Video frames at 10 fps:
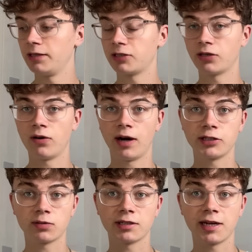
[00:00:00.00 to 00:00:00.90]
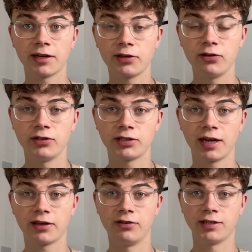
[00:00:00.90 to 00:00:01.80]
So I just want to say a huge
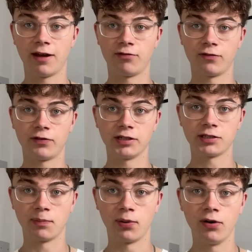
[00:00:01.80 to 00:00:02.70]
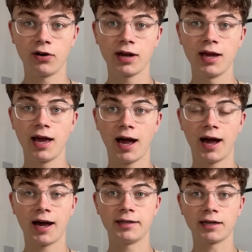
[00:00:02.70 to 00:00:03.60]
thank you to everyone for the support,
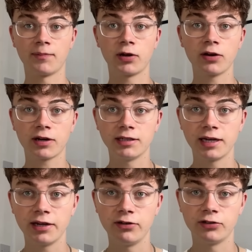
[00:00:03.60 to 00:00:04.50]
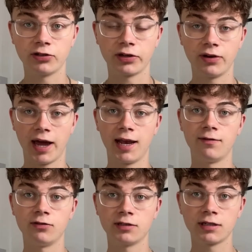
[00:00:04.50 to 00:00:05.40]
and I'm going to continue during your
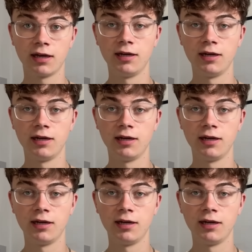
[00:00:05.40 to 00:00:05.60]
A-levels.